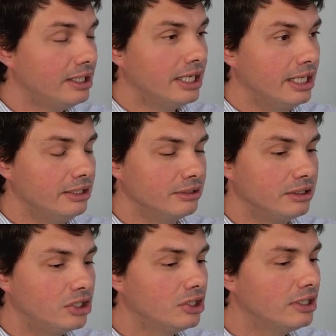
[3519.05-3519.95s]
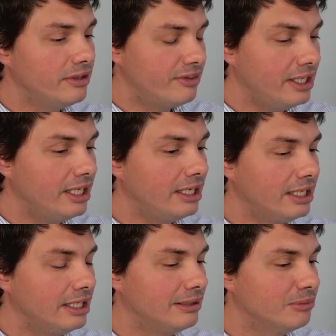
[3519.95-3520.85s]
And the good thing
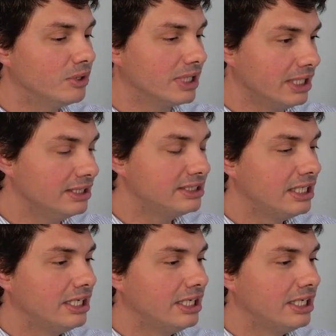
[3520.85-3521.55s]
in the book is